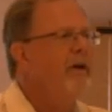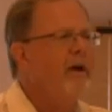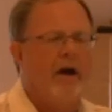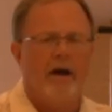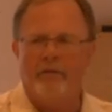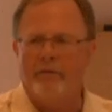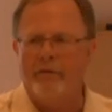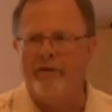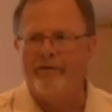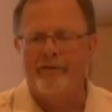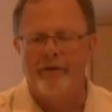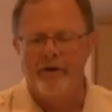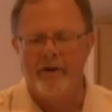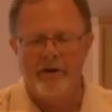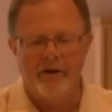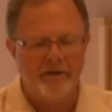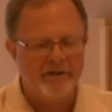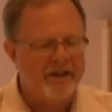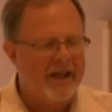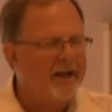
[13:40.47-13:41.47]
I'll refer
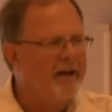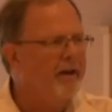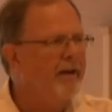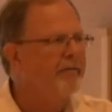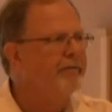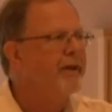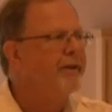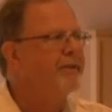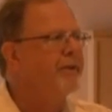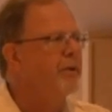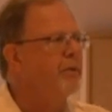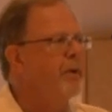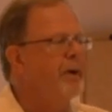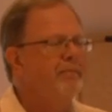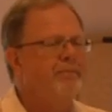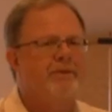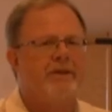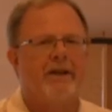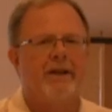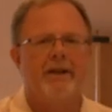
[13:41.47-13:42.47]
in a second. I've got their
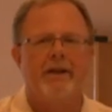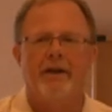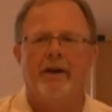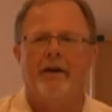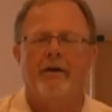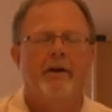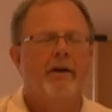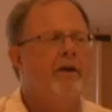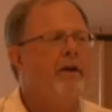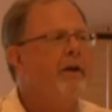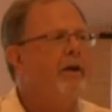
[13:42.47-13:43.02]
website here.